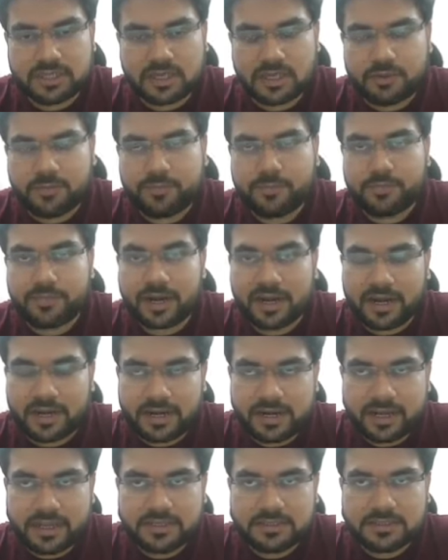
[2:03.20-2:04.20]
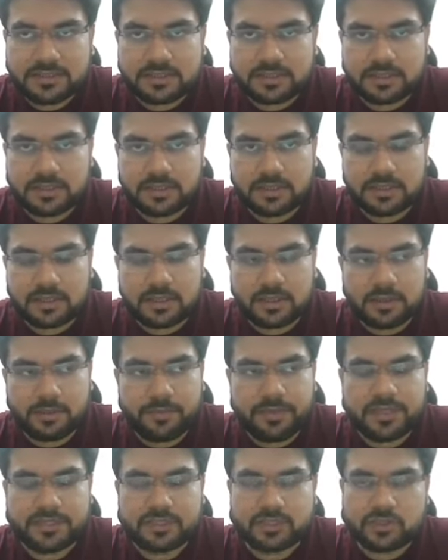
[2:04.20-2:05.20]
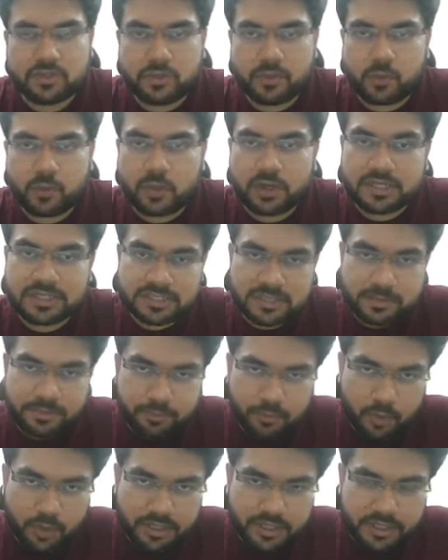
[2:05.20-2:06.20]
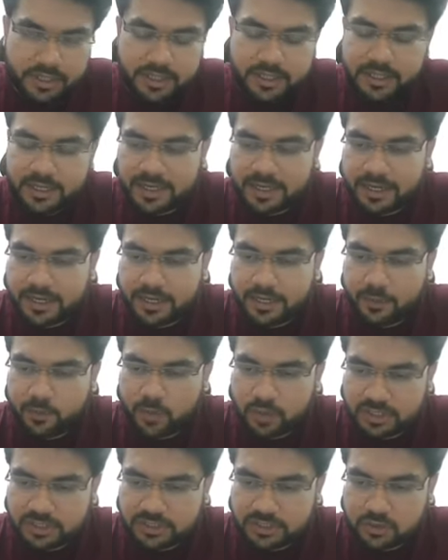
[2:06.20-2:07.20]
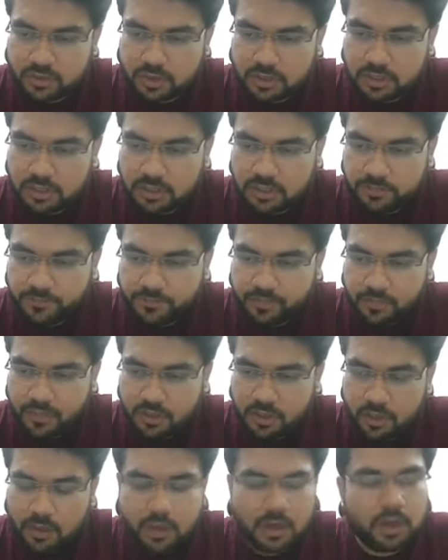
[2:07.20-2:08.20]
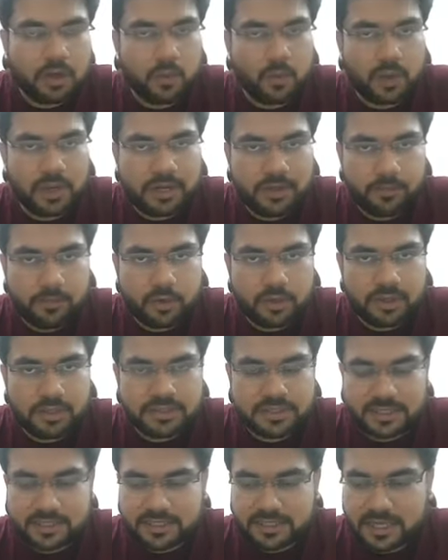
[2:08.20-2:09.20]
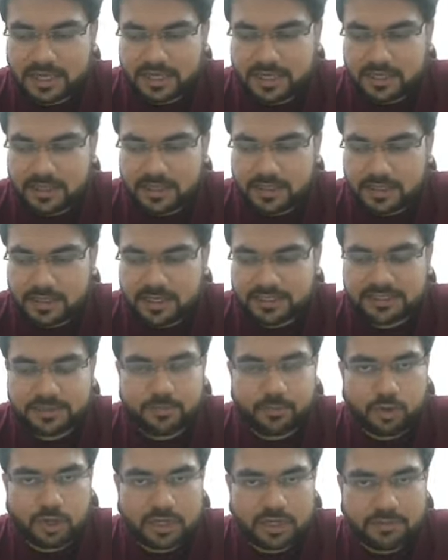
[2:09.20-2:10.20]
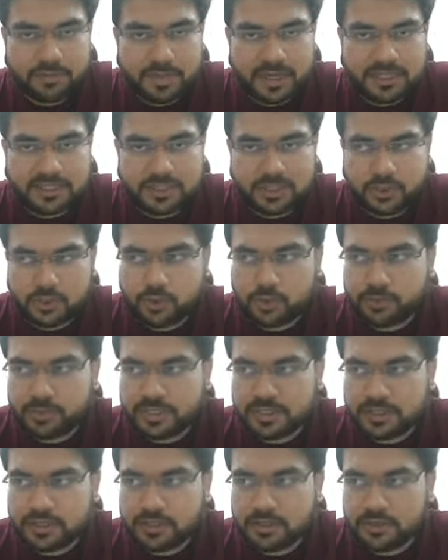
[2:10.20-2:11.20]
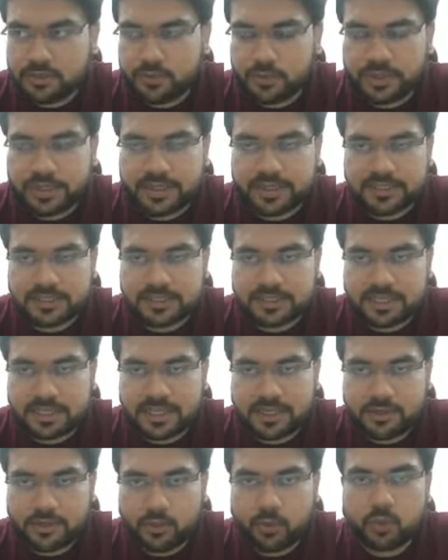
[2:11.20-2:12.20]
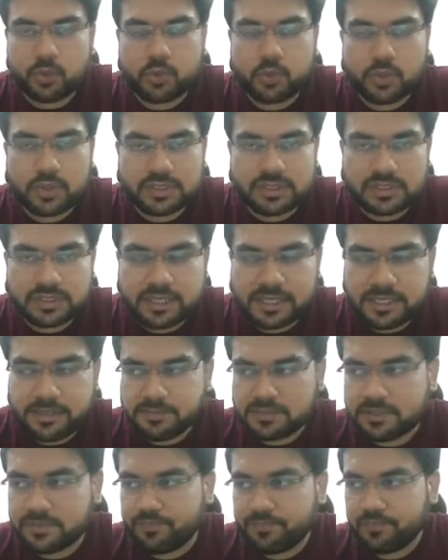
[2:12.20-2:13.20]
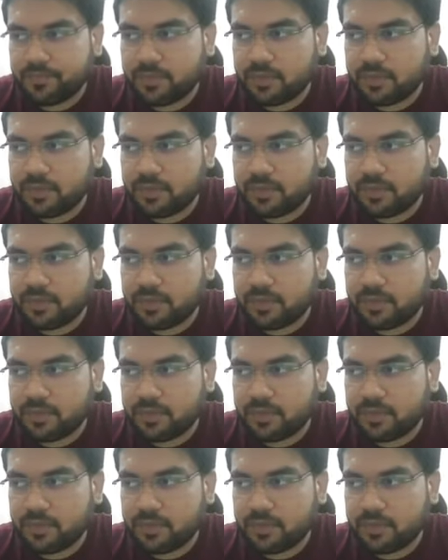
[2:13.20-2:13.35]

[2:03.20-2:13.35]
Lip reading: are prioritized based on what is important and what is not. One important thing that as a product manager you'll be doing is saying no to other teams.